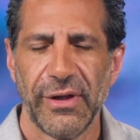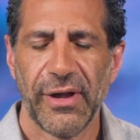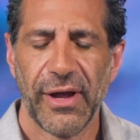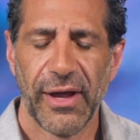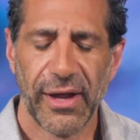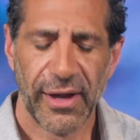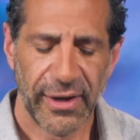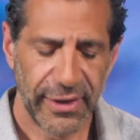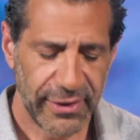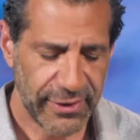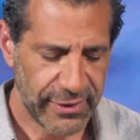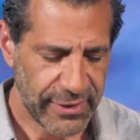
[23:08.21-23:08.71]

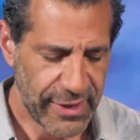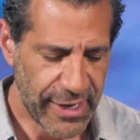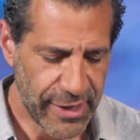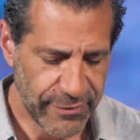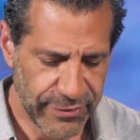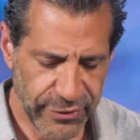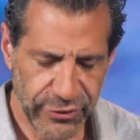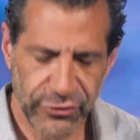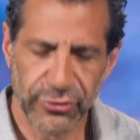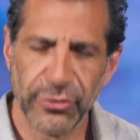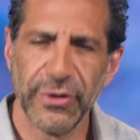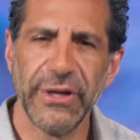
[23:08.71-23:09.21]
I
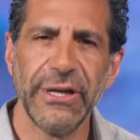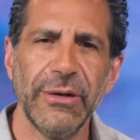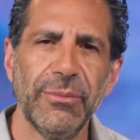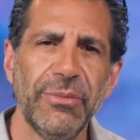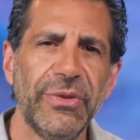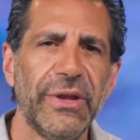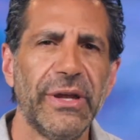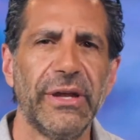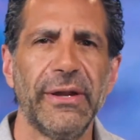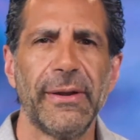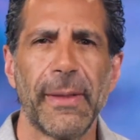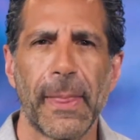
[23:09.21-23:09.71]
have a
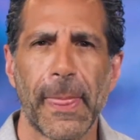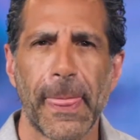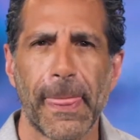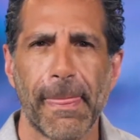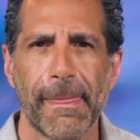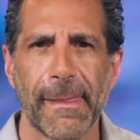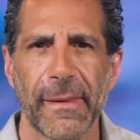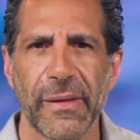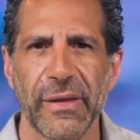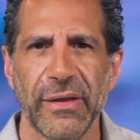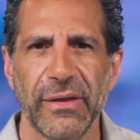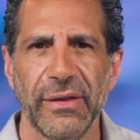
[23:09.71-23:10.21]
dream that
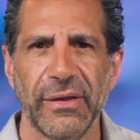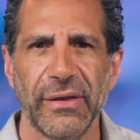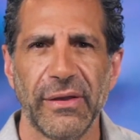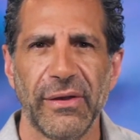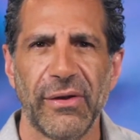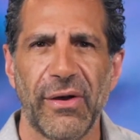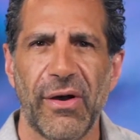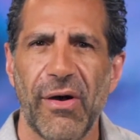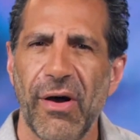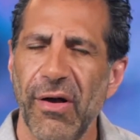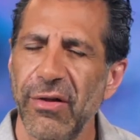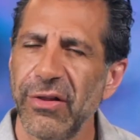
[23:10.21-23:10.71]

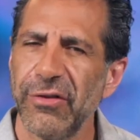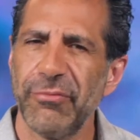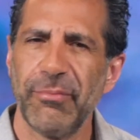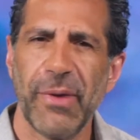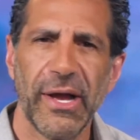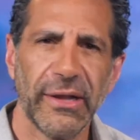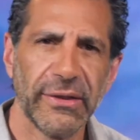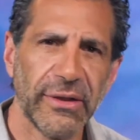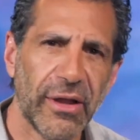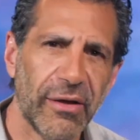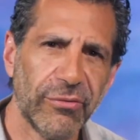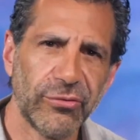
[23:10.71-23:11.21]
all of
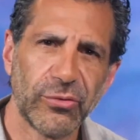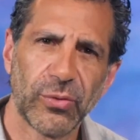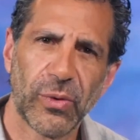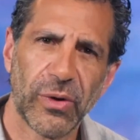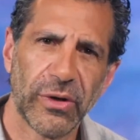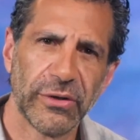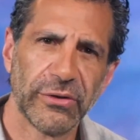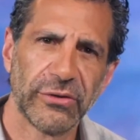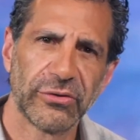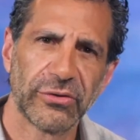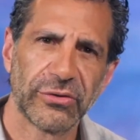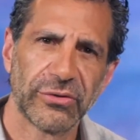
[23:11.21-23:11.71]
my loved
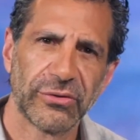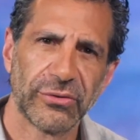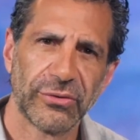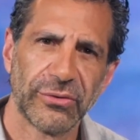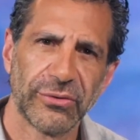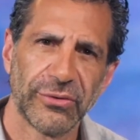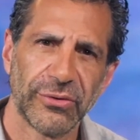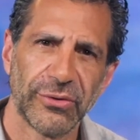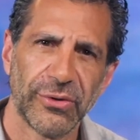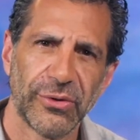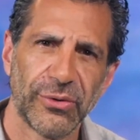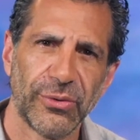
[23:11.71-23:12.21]
ones
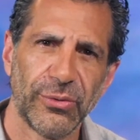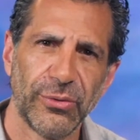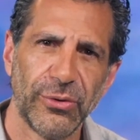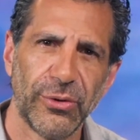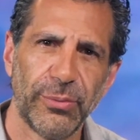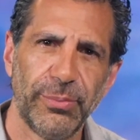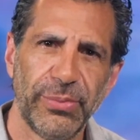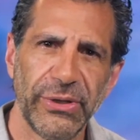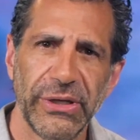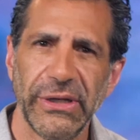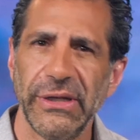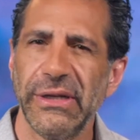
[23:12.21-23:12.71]

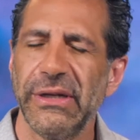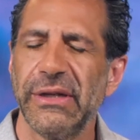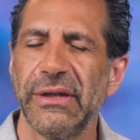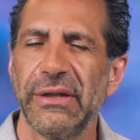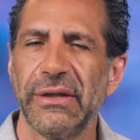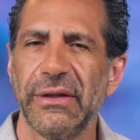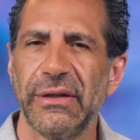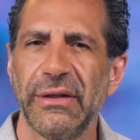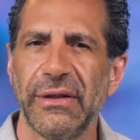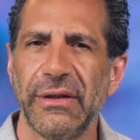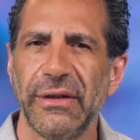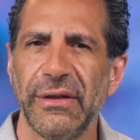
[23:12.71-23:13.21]
will be
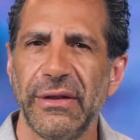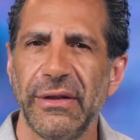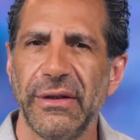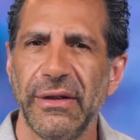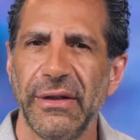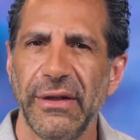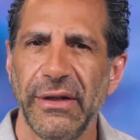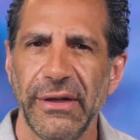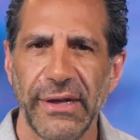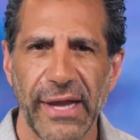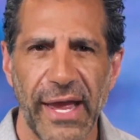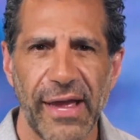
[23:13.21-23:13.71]

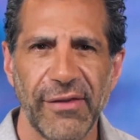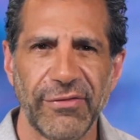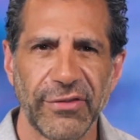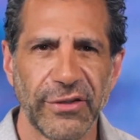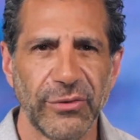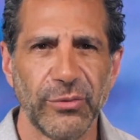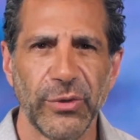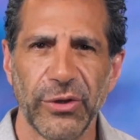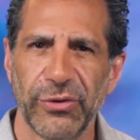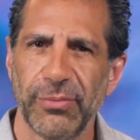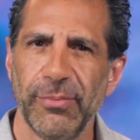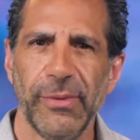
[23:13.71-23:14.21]
in
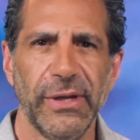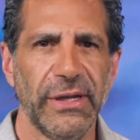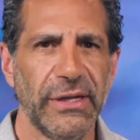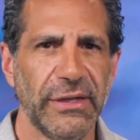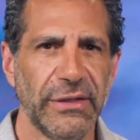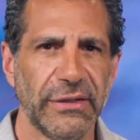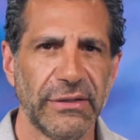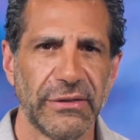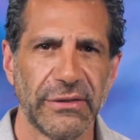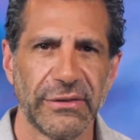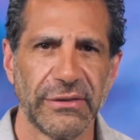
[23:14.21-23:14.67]
heaven with me.